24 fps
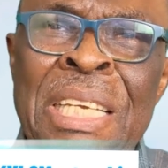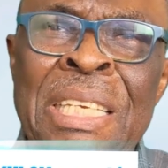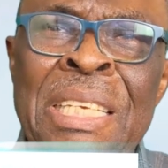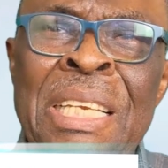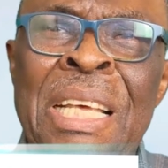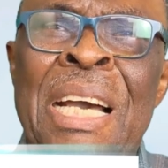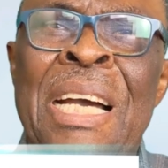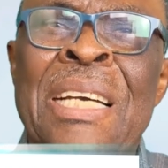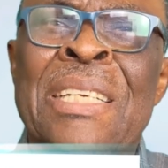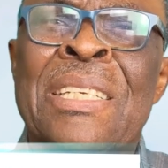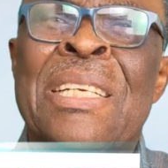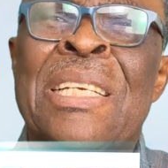in
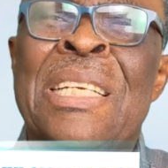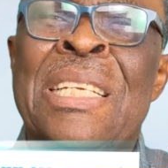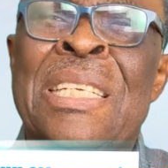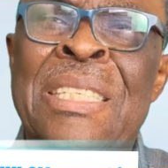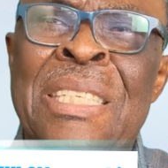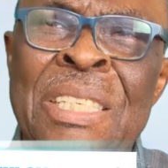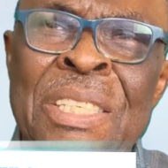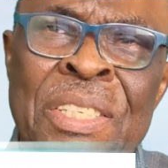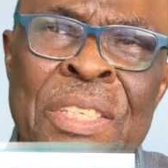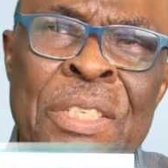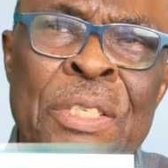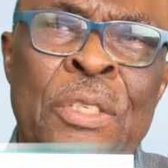
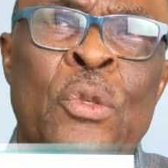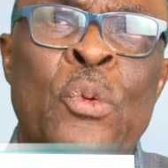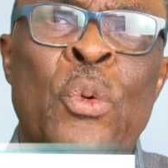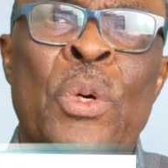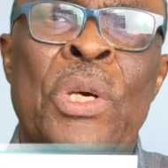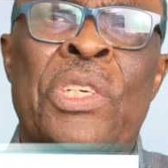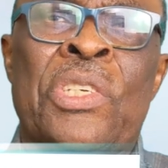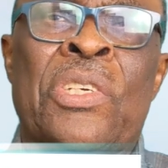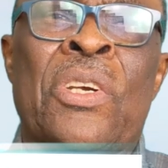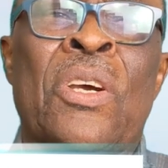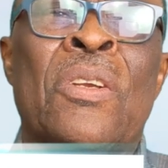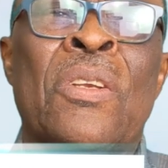handling the
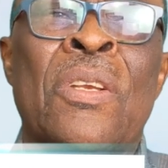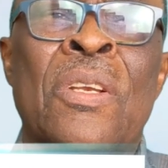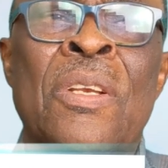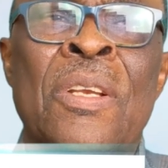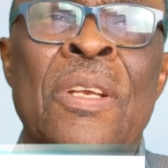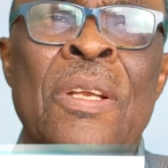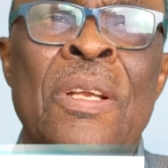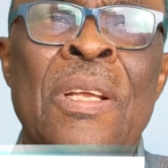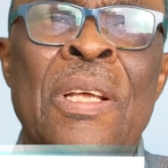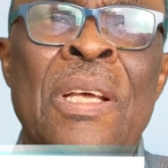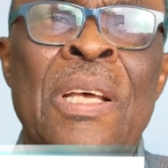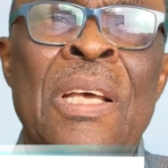situation,
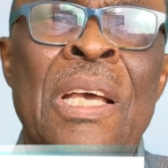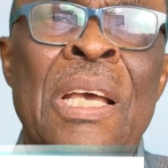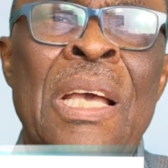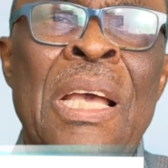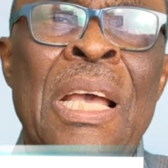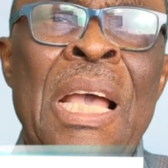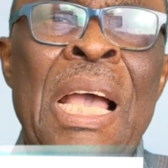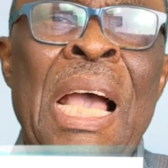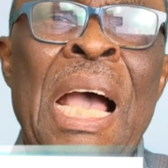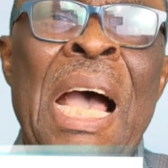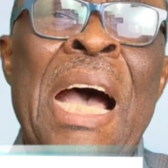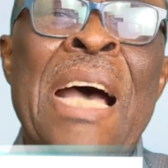
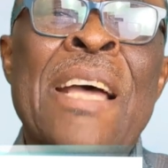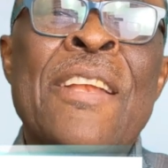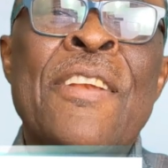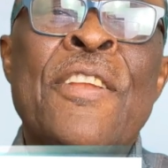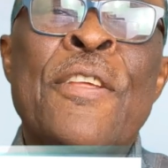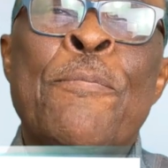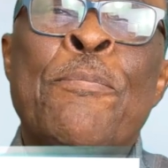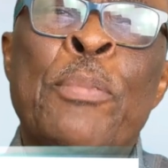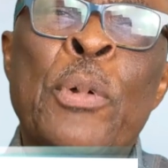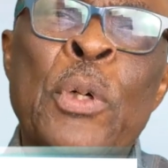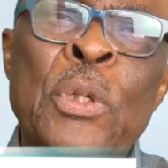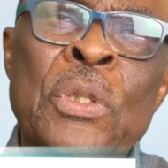and
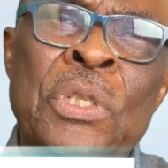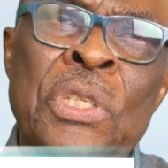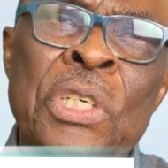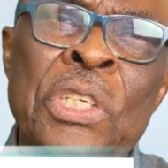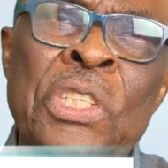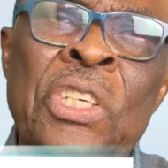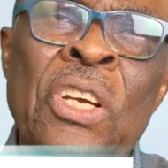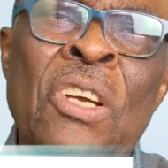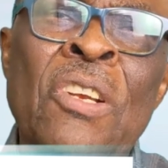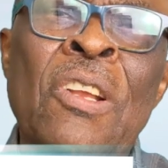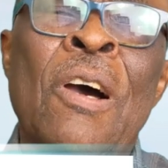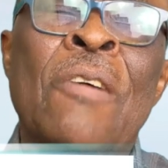the
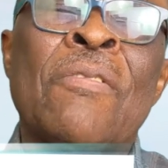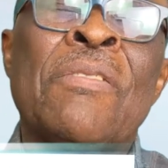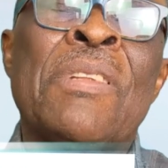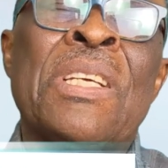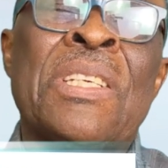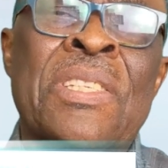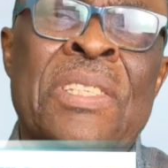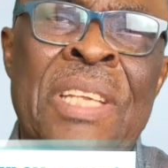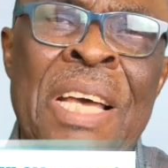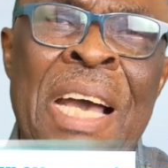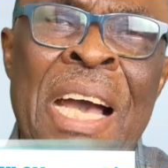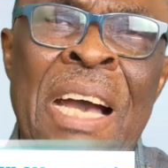position of the
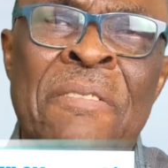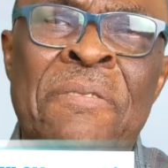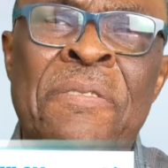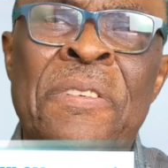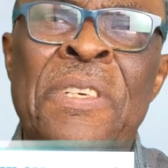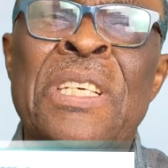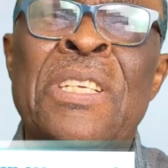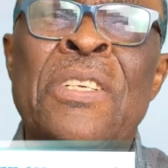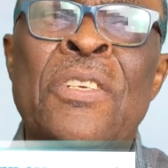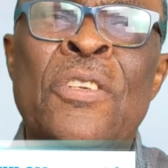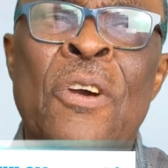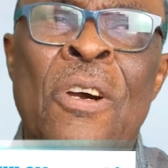staff
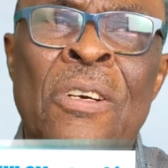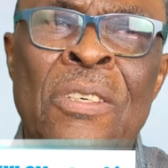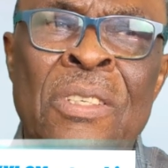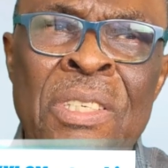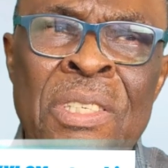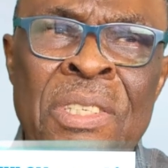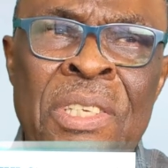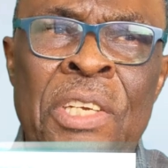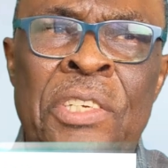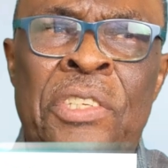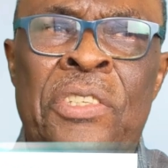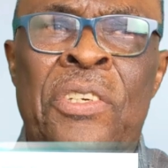in the
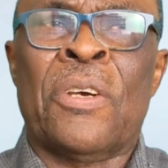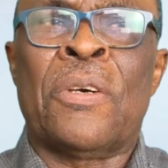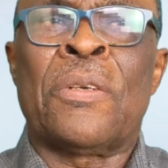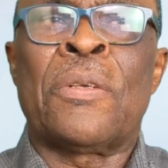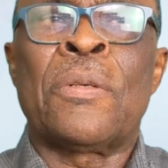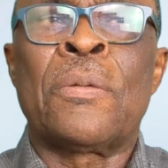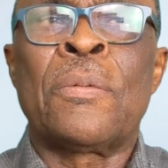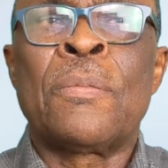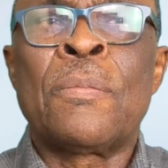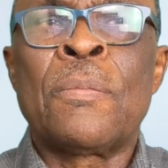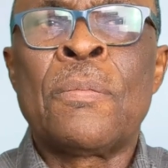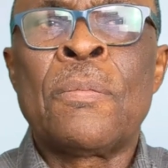organization.
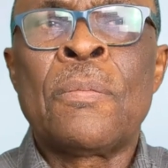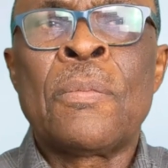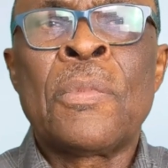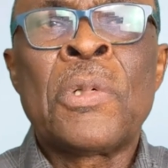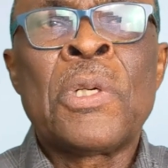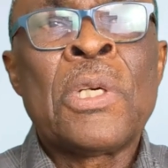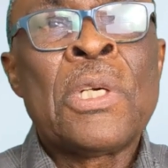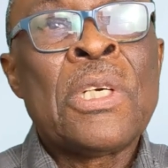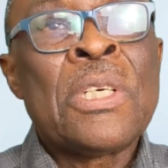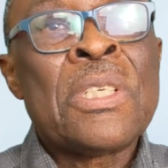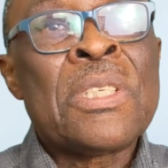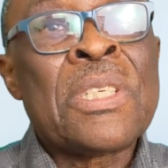
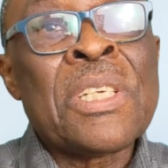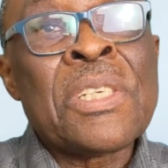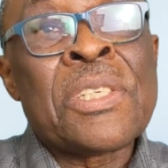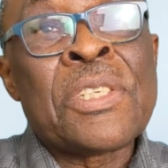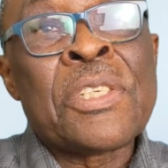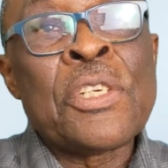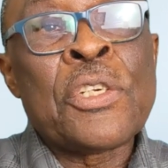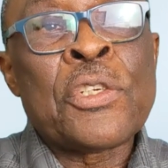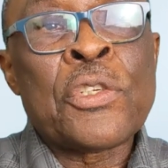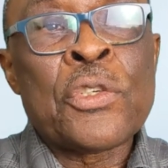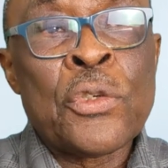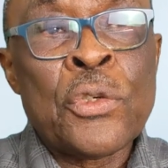
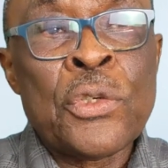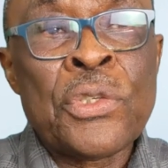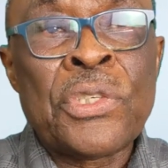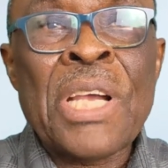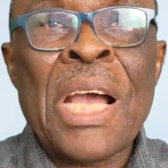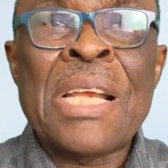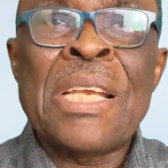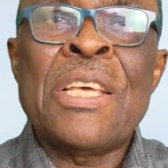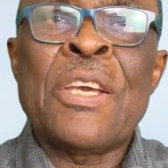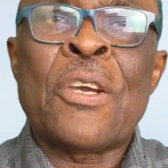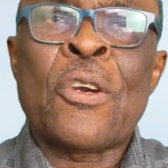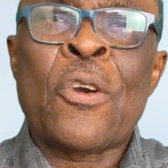This is
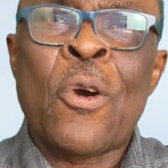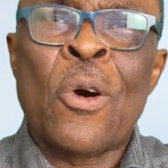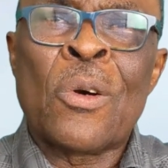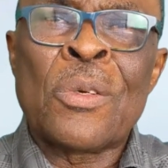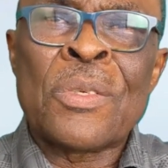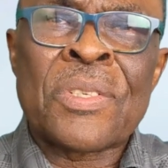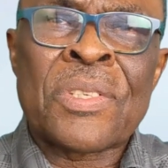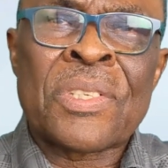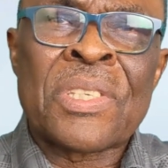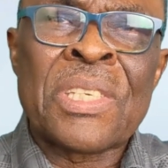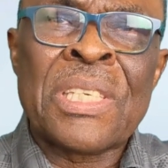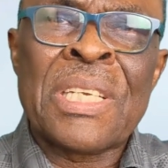usually
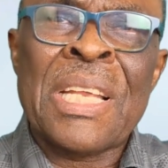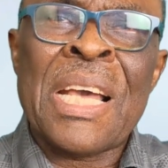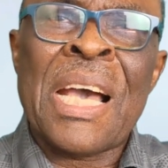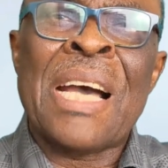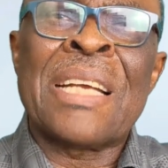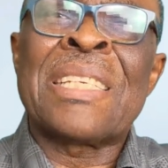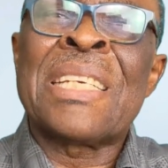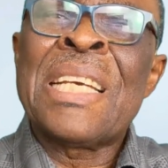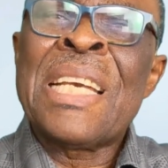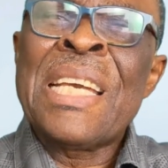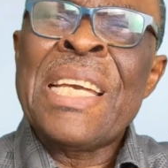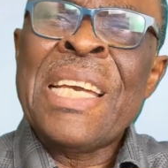
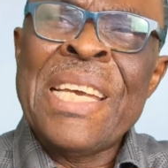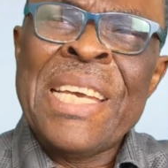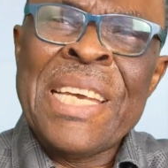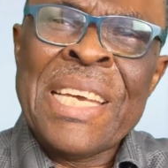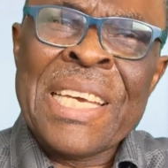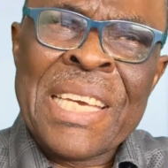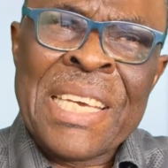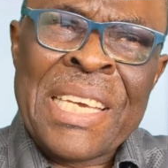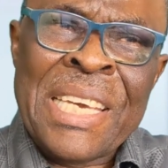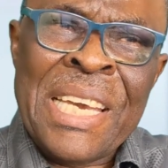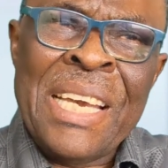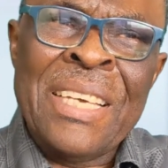considered
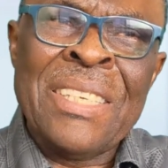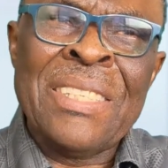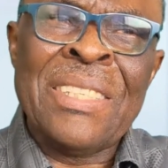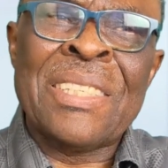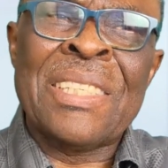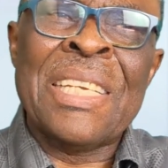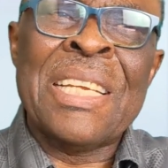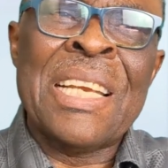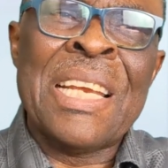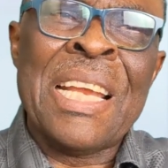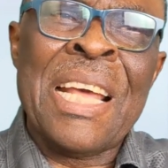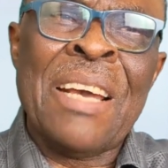against
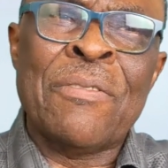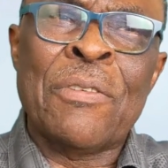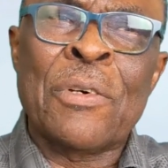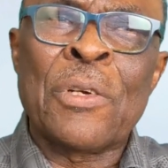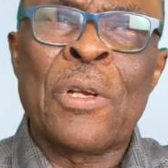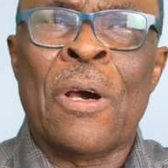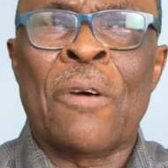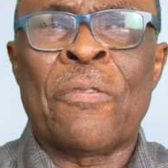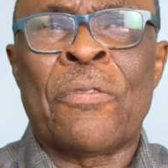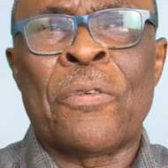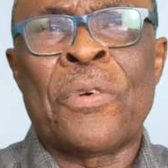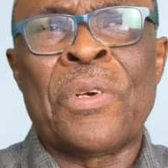the
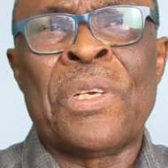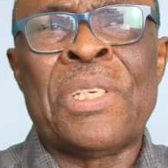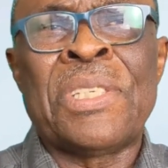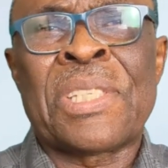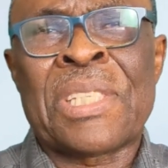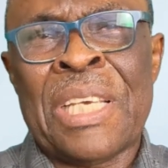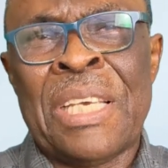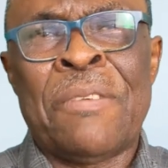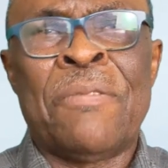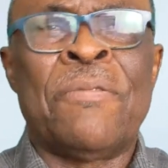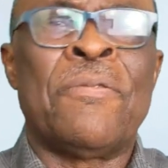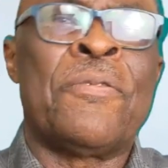level of
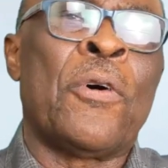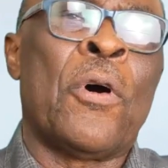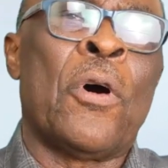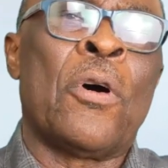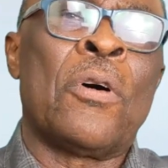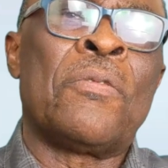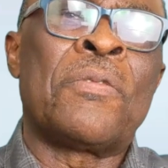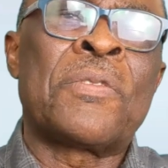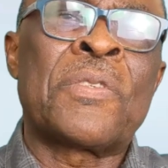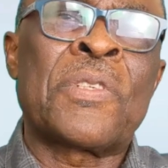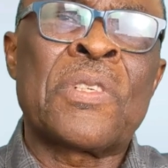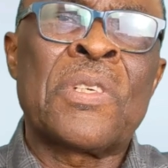risk
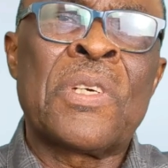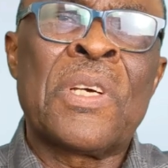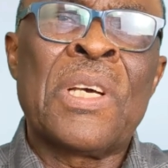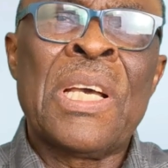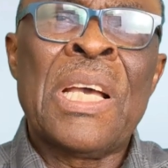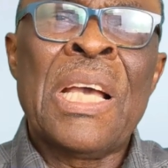involved